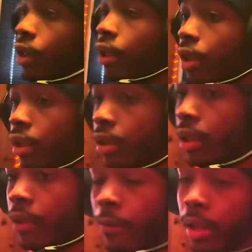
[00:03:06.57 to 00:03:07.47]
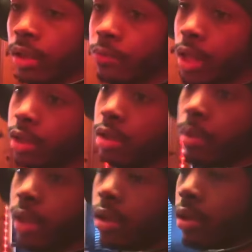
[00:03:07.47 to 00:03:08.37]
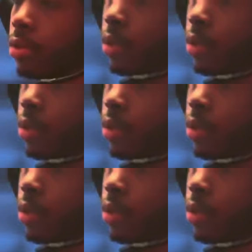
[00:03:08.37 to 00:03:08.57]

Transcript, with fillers: and if I could find somebody to do